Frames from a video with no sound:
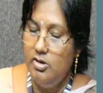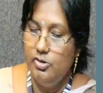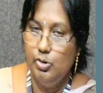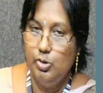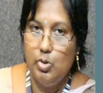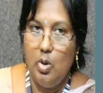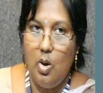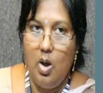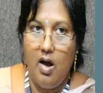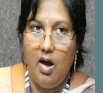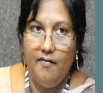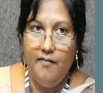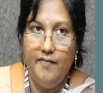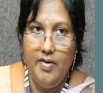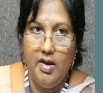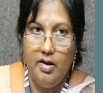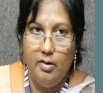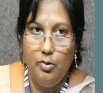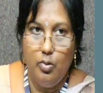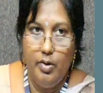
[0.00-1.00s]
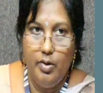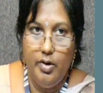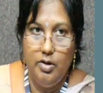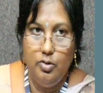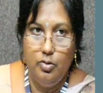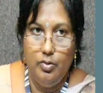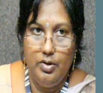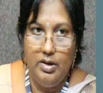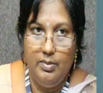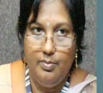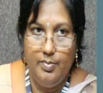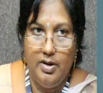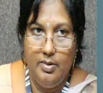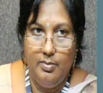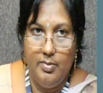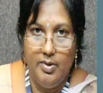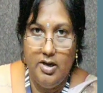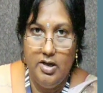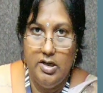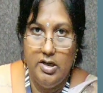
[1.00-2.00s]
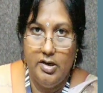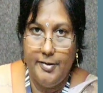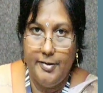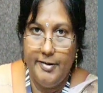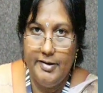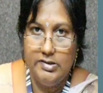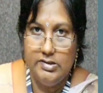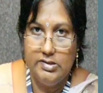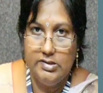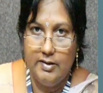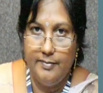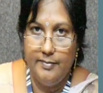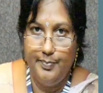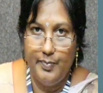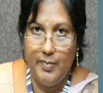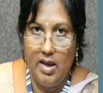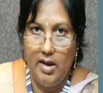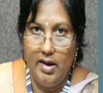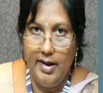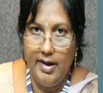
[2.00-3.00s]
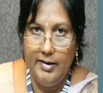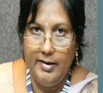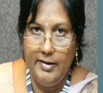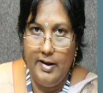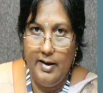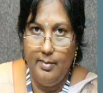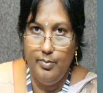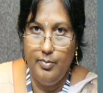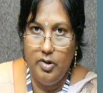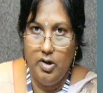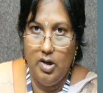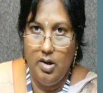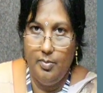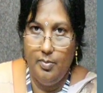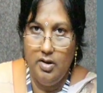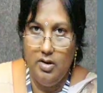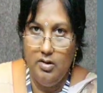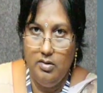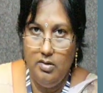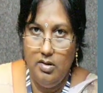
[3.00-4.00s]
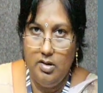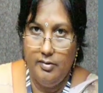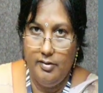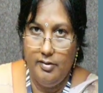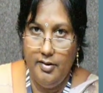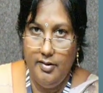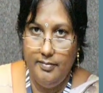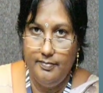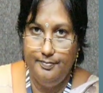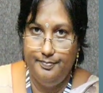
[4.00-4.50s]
So how we are going to implement here is, again I am taking here.